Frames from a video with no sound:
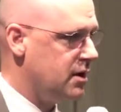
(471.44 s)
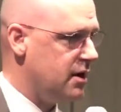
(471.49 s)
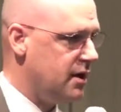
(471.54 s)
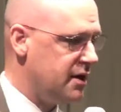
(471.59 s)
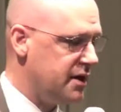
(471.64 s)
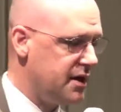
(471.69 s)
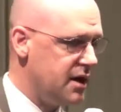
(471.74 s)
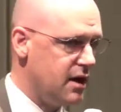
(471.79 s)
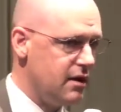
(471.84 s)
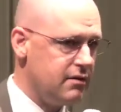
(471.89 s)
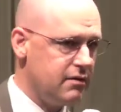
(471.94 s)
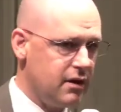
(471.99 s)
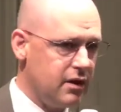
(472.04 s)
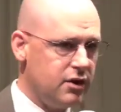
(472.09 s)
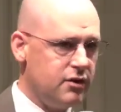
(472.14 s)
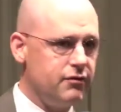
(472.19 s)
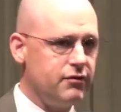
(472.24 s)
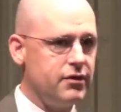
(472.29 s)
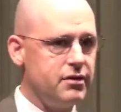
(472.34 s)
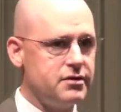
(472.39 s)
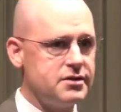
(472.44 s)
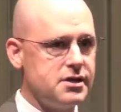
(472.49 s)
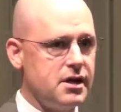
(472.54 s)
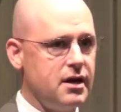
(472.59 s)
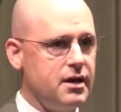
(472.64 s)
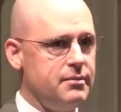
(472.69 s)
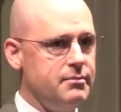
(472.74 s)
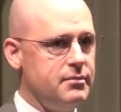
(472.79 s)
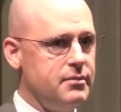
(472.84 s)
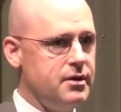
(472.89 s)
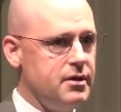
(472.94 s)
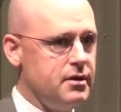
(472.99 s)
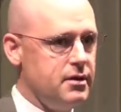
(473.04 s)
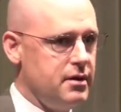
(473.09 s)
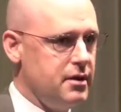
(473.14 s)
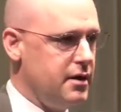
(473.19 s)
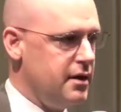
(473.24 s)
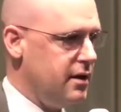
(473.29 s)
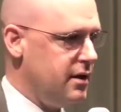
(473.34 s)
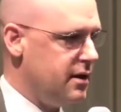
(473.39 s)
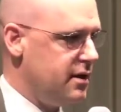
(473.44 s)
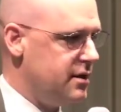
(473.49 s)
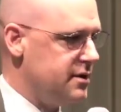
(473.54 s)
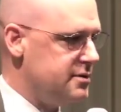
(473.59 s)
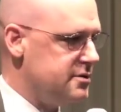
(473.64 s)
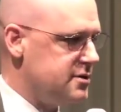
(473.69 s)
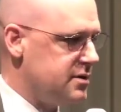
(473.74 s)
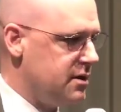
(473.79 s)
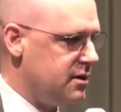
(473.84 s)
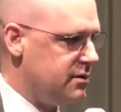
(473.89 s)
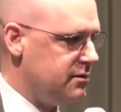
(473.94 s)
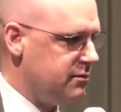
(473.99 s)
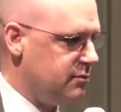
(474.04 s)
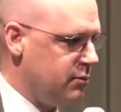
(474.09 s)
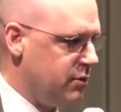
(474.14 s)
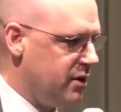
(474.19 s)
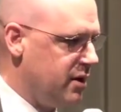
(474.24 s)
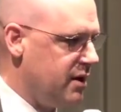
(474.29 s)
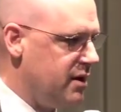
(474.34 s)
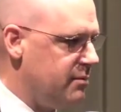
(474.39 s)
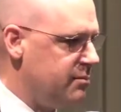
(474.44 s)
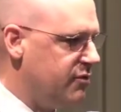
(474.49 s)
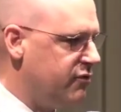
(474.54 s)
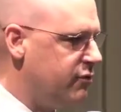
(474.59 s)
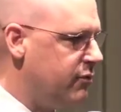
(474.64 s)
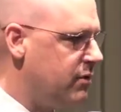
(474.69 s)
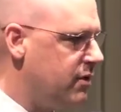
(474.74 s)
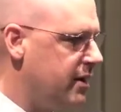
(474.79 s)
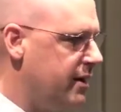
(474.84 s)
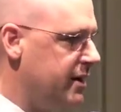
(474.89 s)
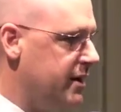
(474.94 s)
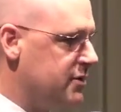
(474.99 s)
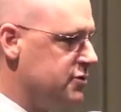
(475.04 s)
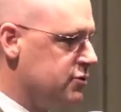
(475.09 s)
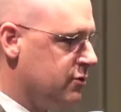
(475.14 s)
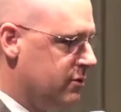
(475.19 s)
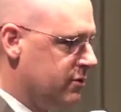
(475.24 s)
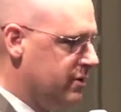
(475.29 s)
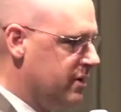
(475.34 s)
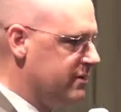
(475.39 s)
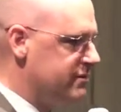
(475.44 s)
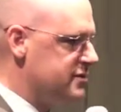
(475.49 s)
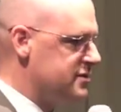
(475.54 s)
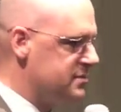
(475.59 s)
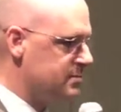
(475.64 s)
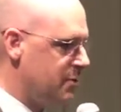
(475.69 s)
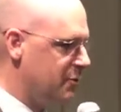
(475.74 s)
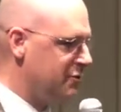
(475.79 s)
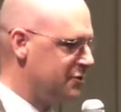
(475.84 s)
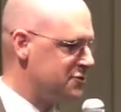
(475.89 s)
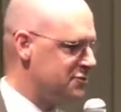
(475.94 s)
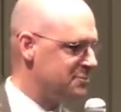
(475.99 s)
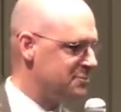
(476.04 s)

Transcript: And again, thank you for your time. And we'll cut it before I get told I've spoken